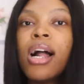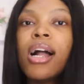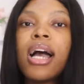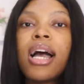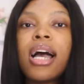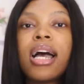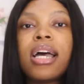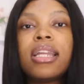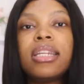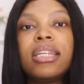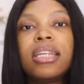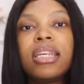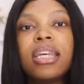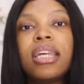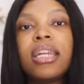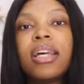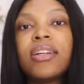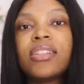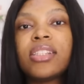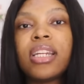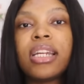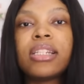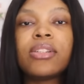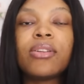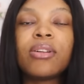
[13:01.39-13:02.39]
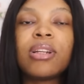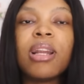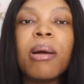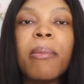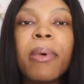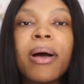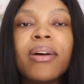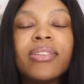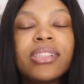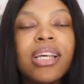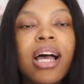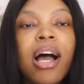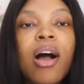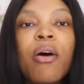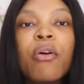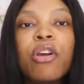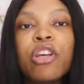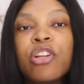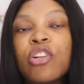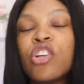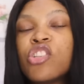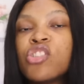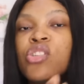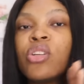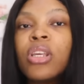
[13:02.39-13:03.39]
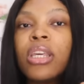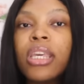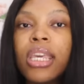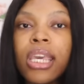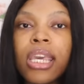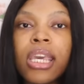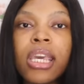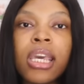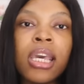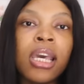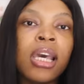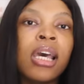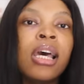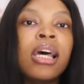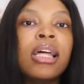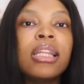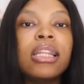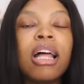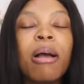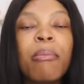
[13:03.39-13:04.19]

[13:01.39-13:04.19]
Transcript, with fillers: and Ike now started talking about how doesn't care